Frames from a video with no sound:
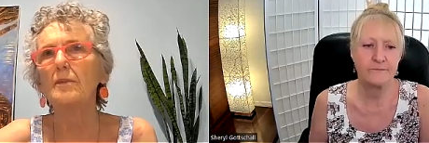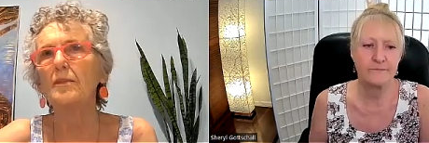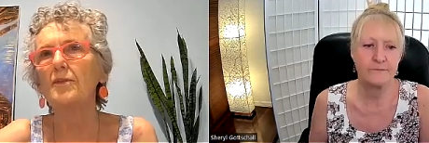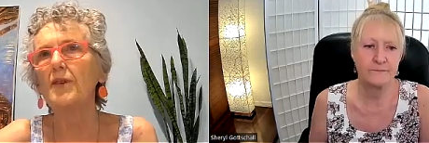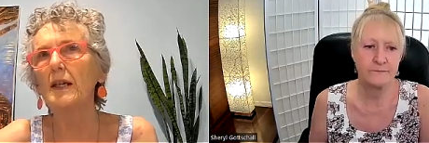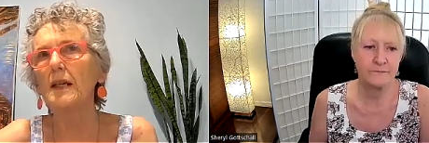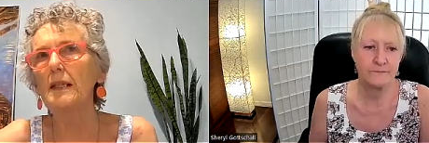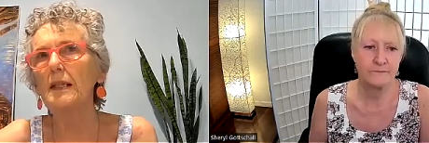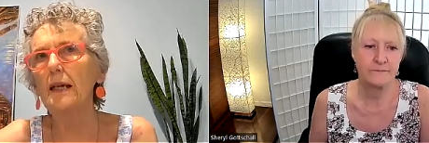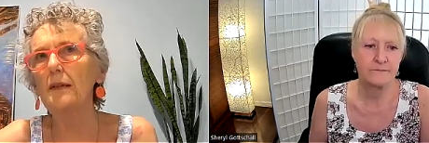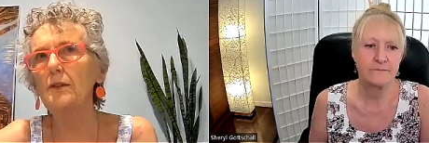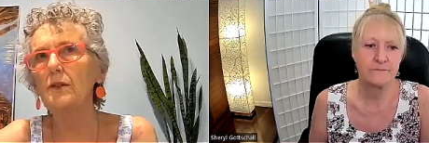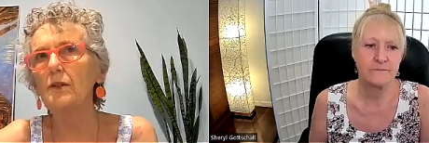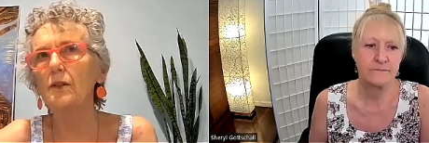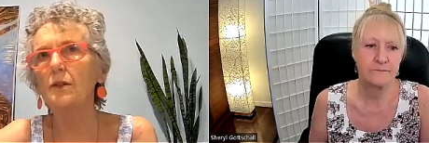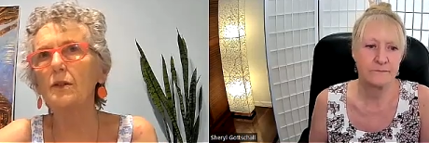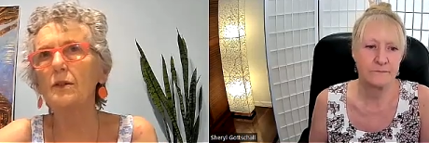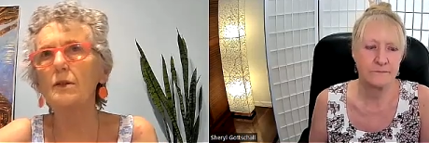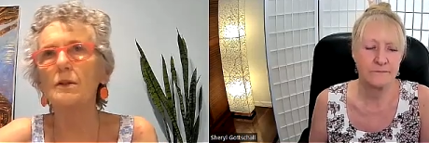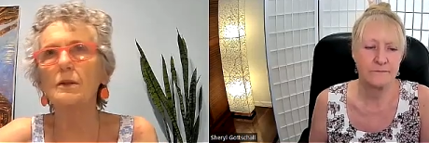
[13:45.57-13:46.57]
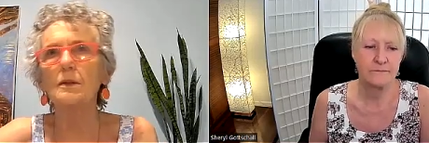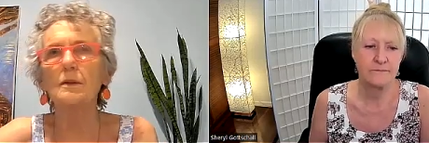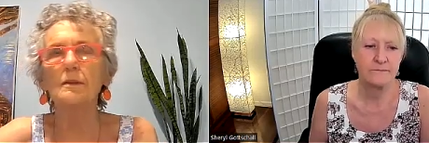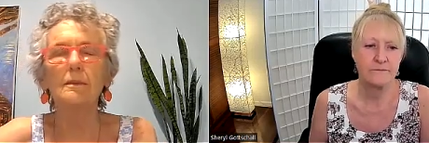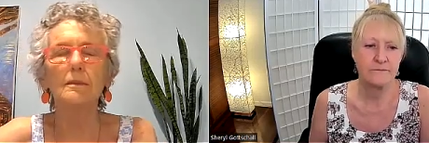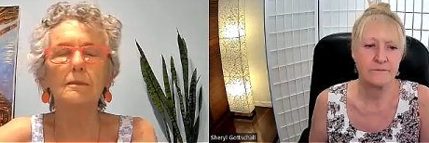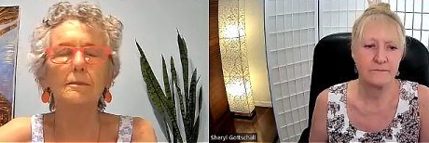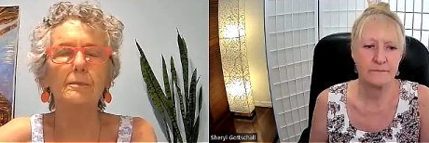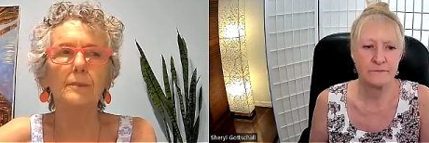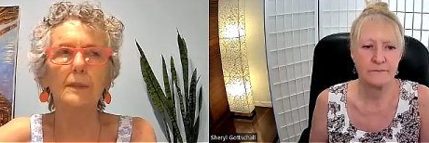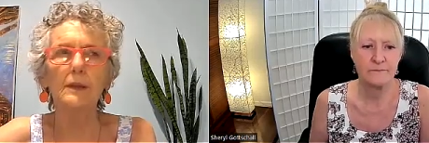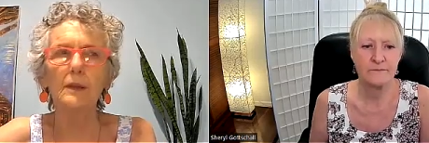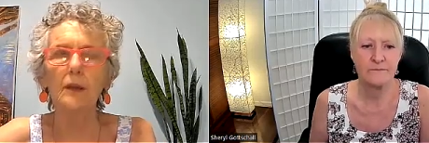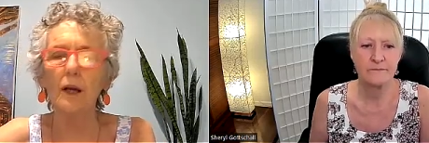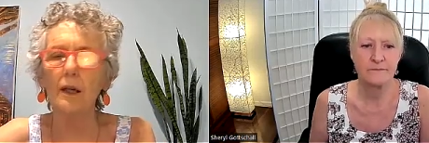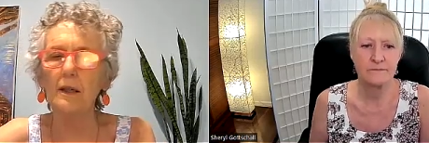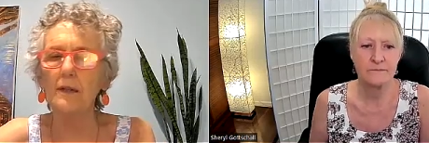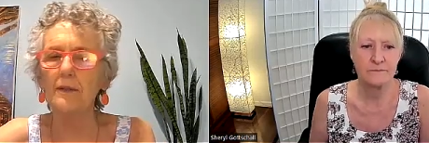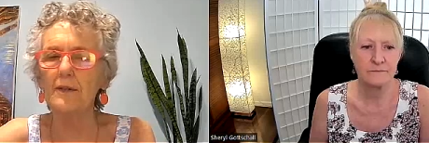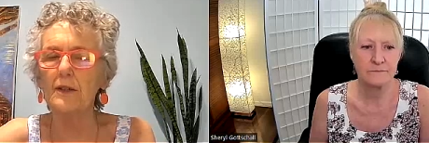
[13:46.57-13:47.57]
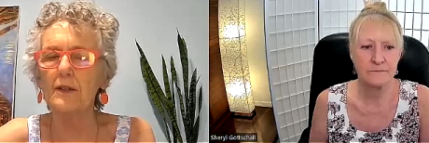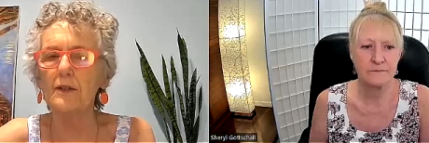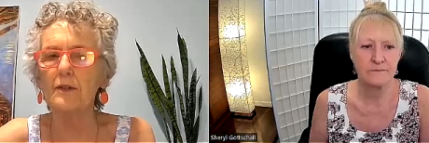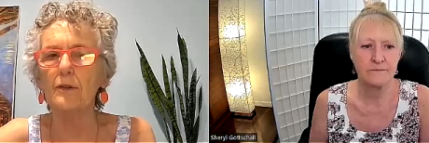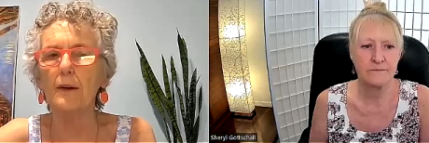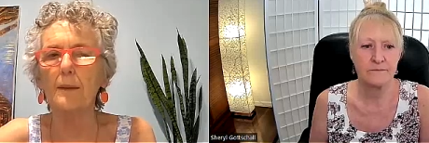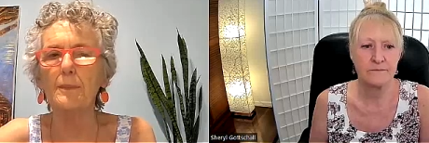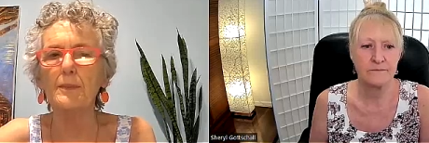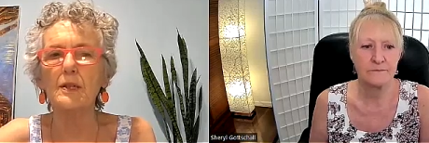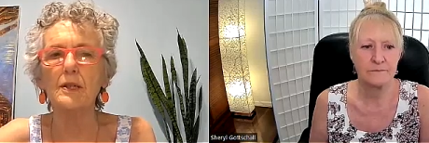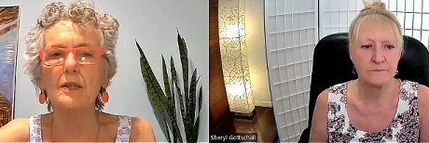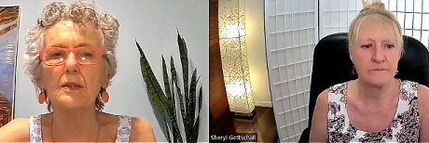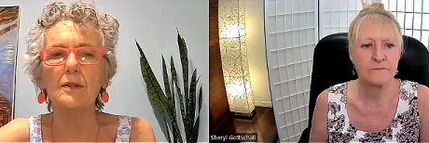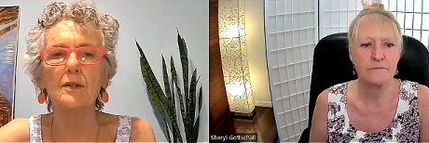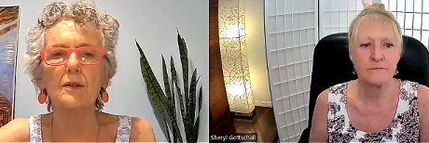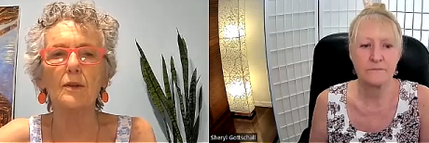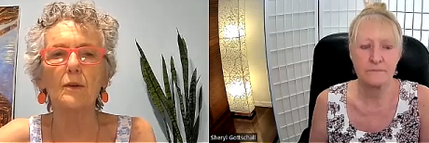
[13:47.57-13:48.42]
Speaker 1: financial, lot of disruptions.